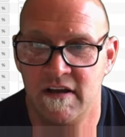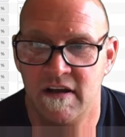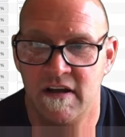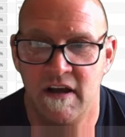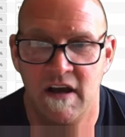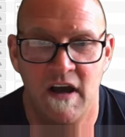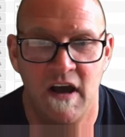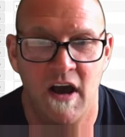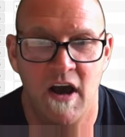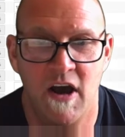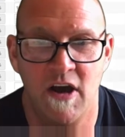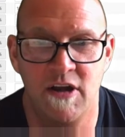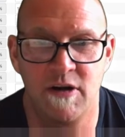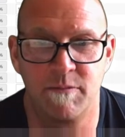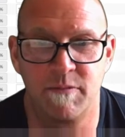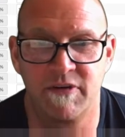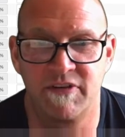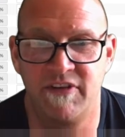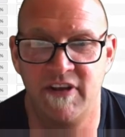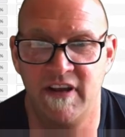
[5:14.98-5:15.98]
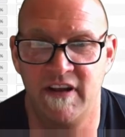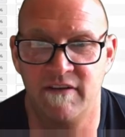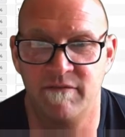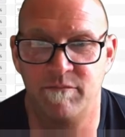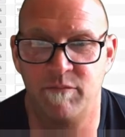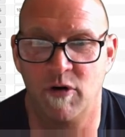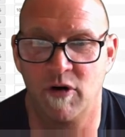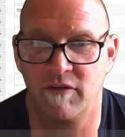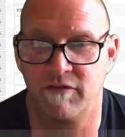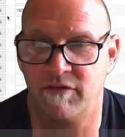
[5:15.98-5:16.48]
100% of
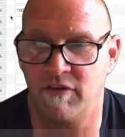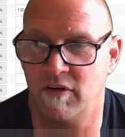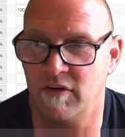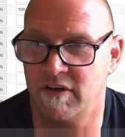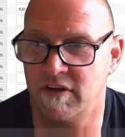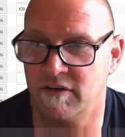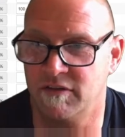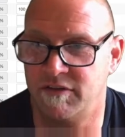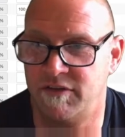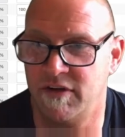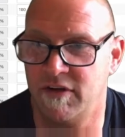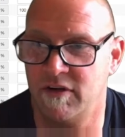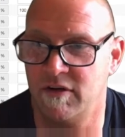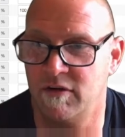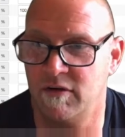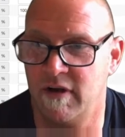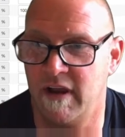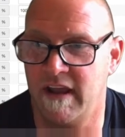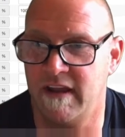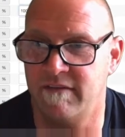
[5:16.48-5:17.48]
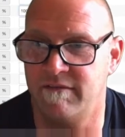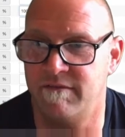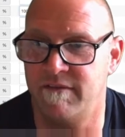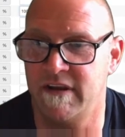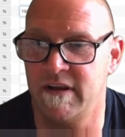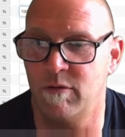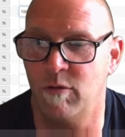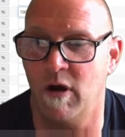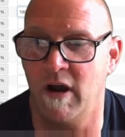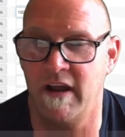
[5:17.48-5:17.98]
portfolio 2, and
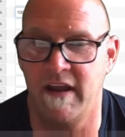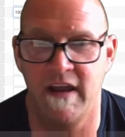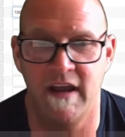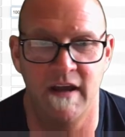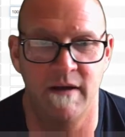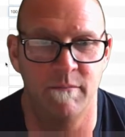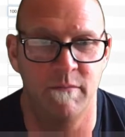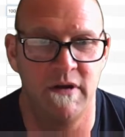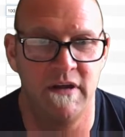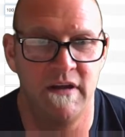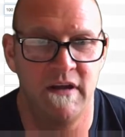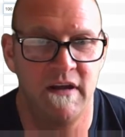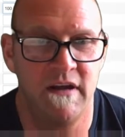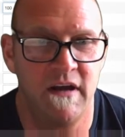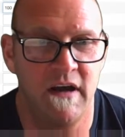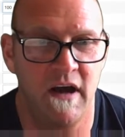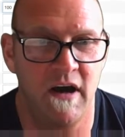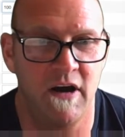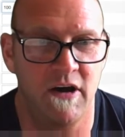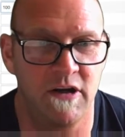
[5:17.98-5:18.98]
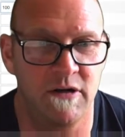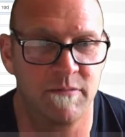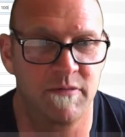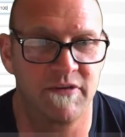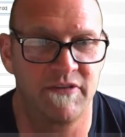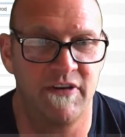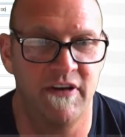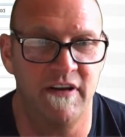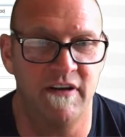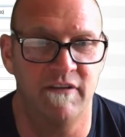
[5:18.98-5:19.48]
VYM,
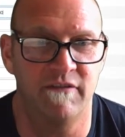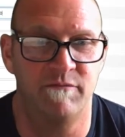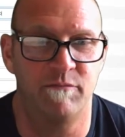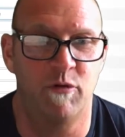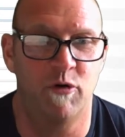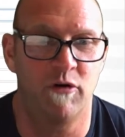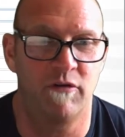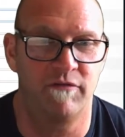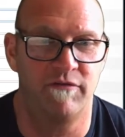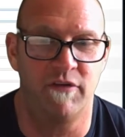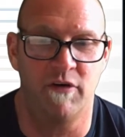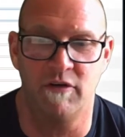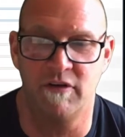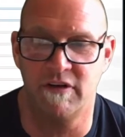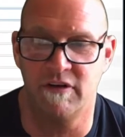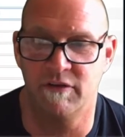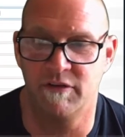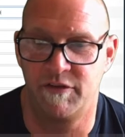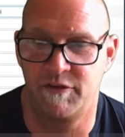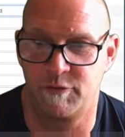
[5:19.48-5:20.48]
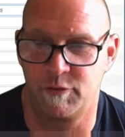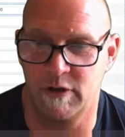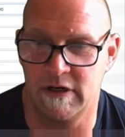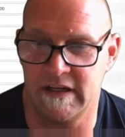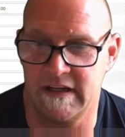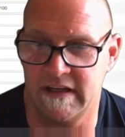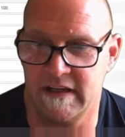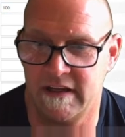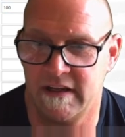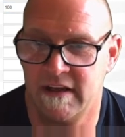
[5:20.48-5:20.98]
100% of portfolio
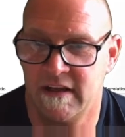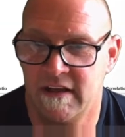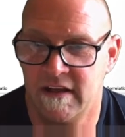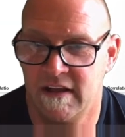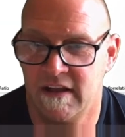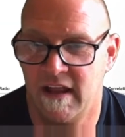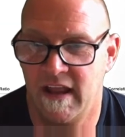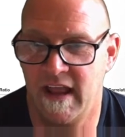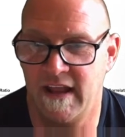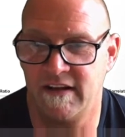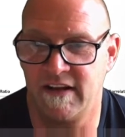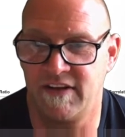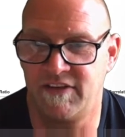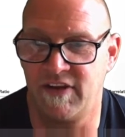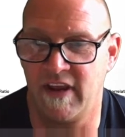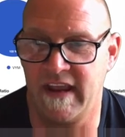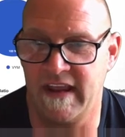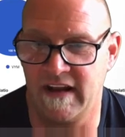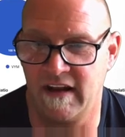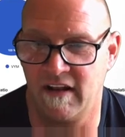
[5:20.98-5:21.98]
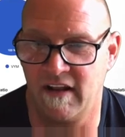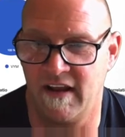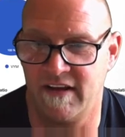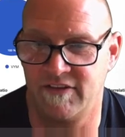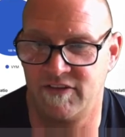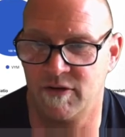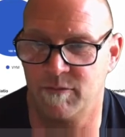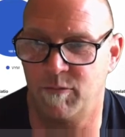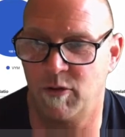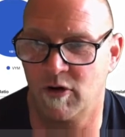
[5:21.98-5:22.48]
3. And let's analyze
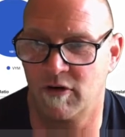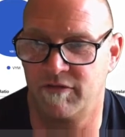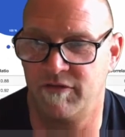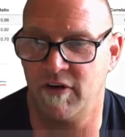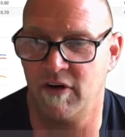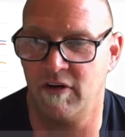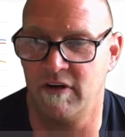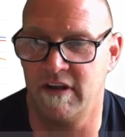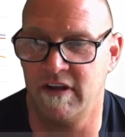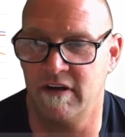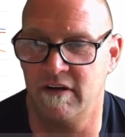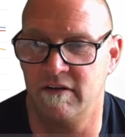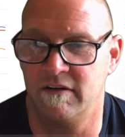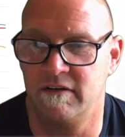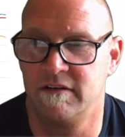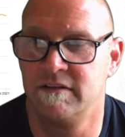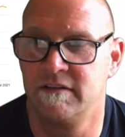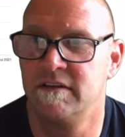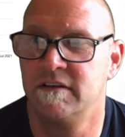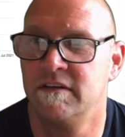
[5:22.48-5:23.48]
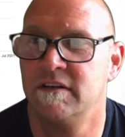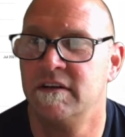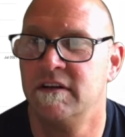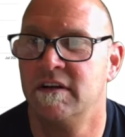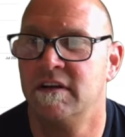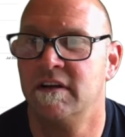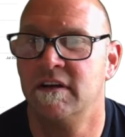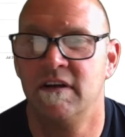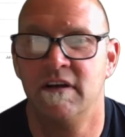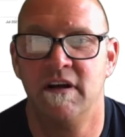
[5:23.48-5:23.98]
the portfolio.
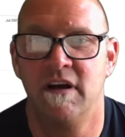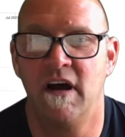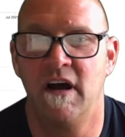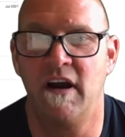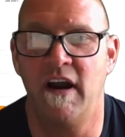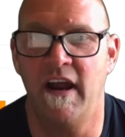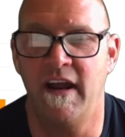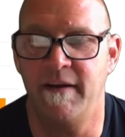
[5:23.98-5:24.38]
All right,